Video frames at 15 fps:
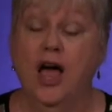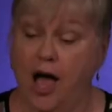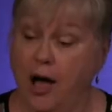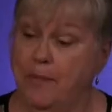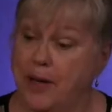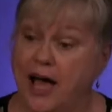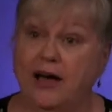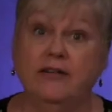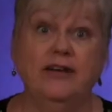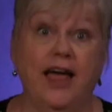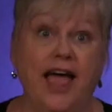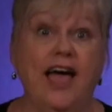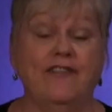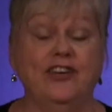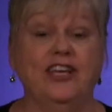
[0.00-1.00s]
about
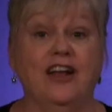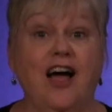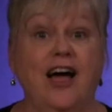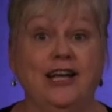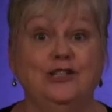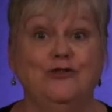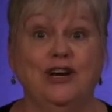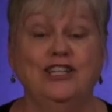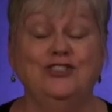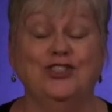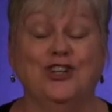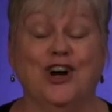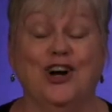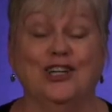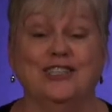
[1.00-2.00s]
having a hydrangea
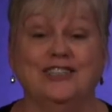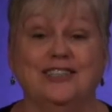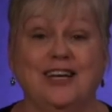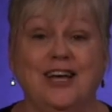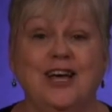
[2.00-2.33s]
garden.